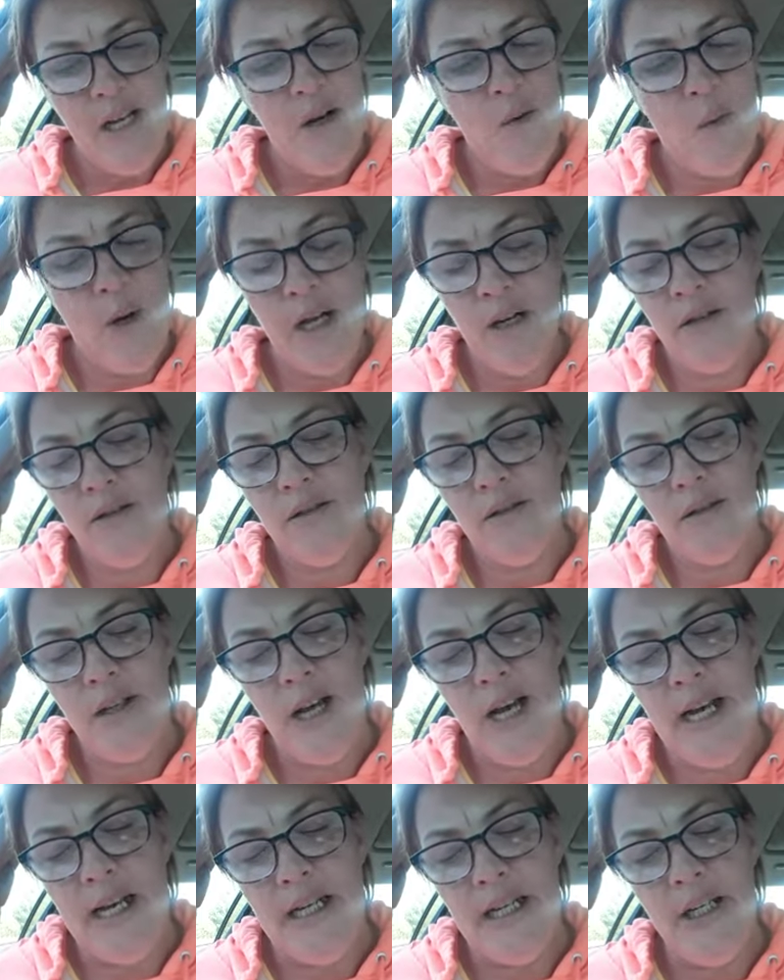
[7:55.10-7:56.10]
well,
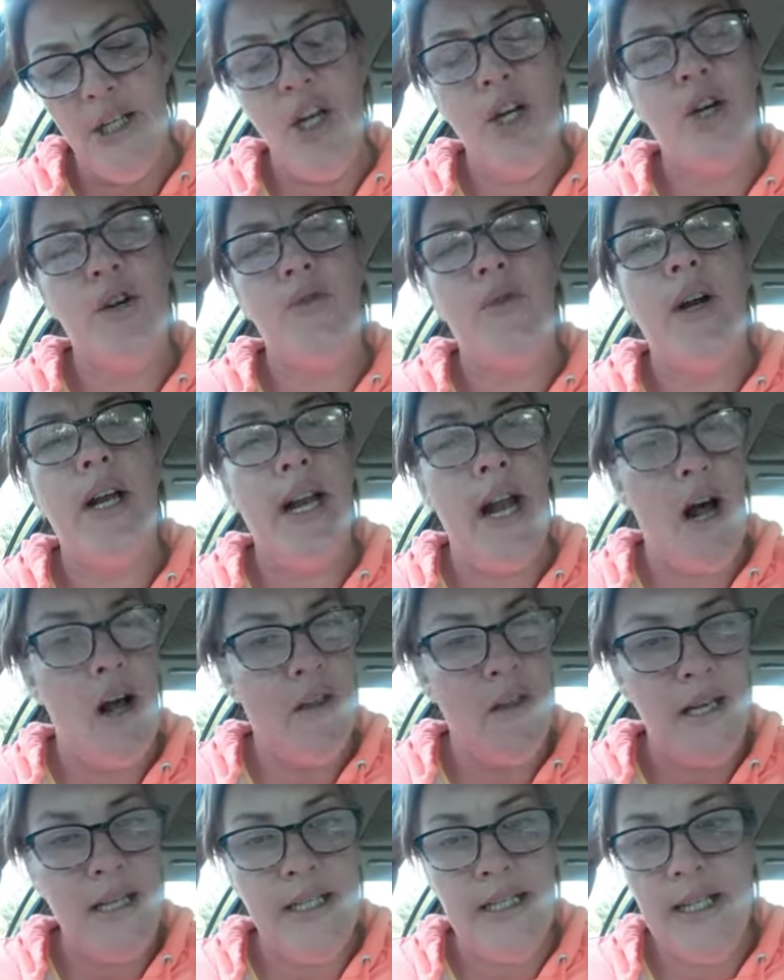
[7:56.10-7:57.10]
uh, you can read all
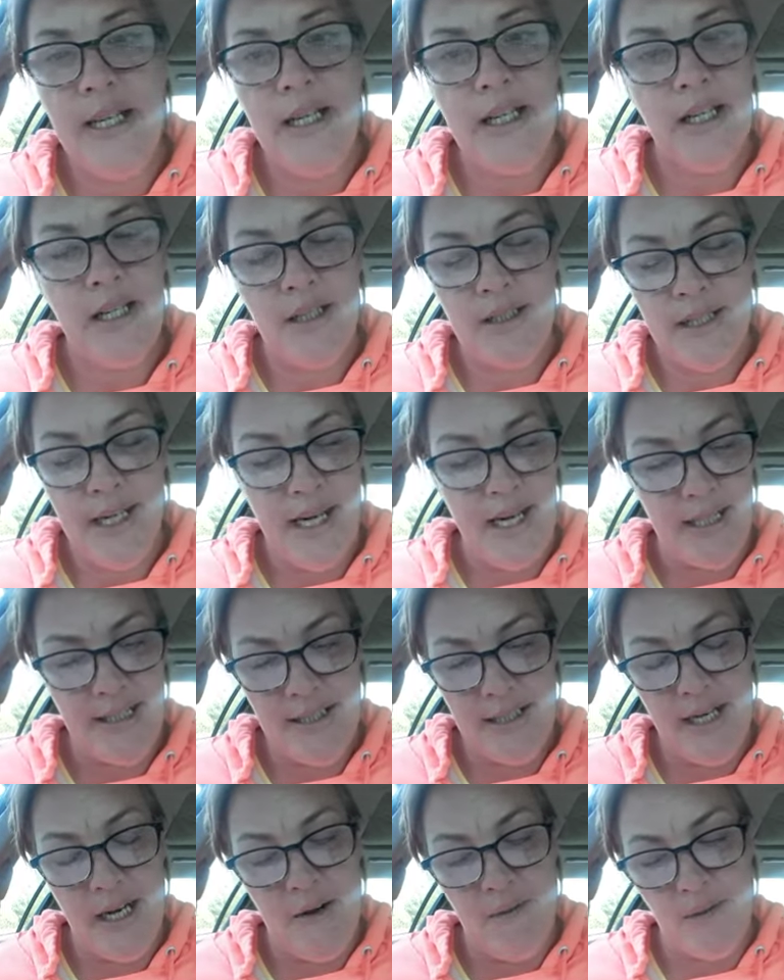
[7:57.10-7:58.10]
these in
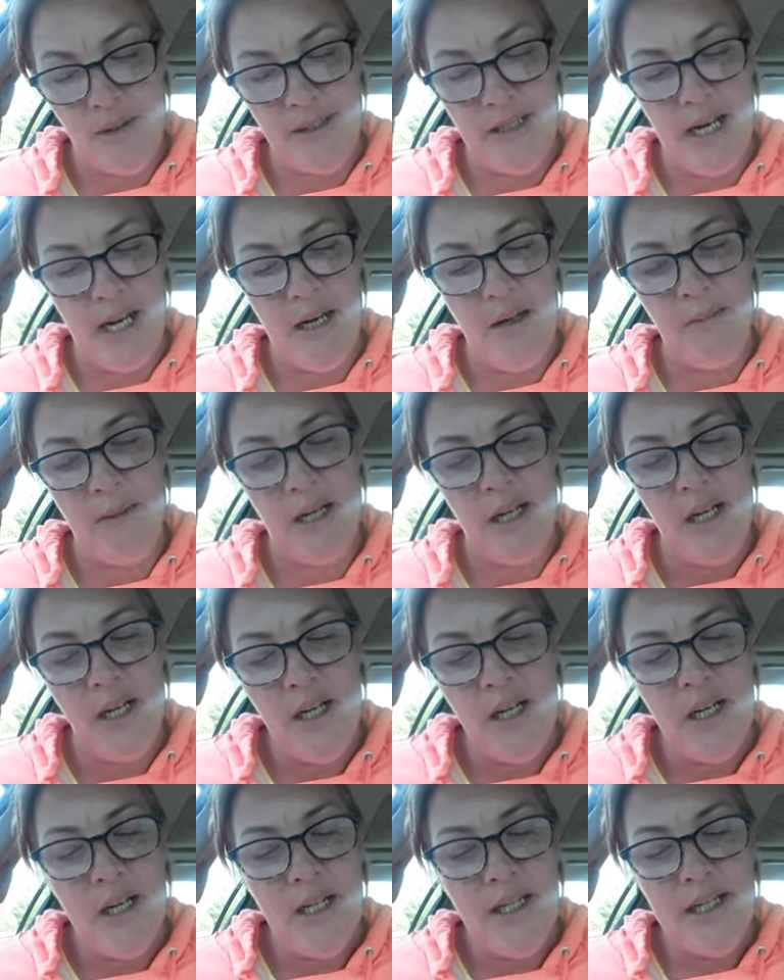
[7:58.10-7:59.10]
context and everything, but
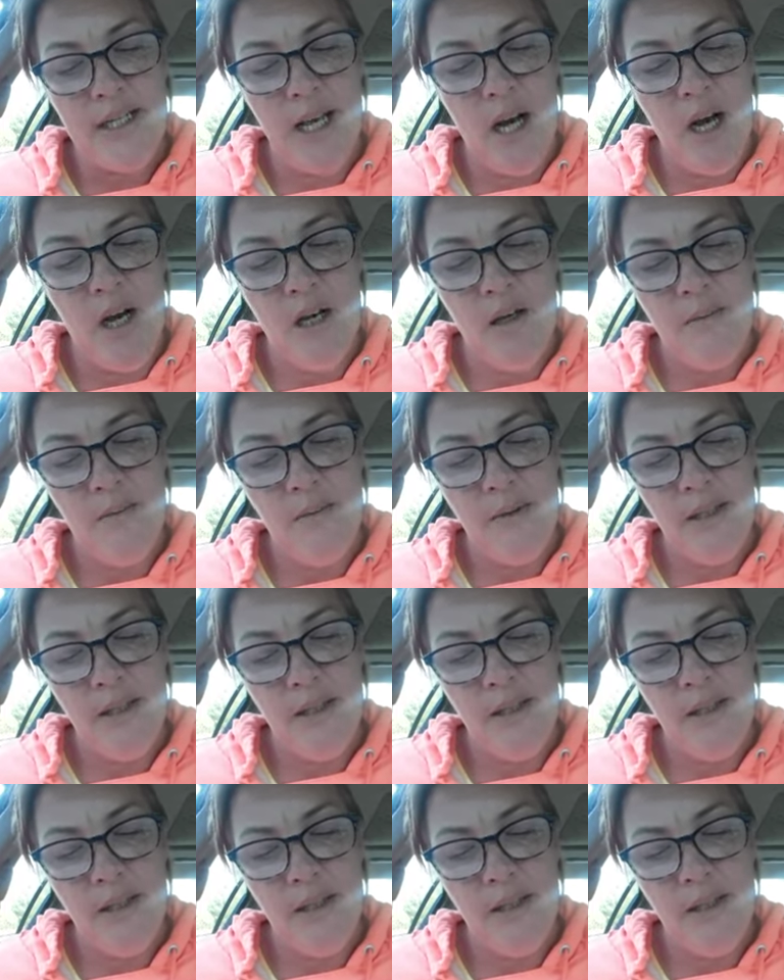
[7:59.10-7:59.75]
Psalm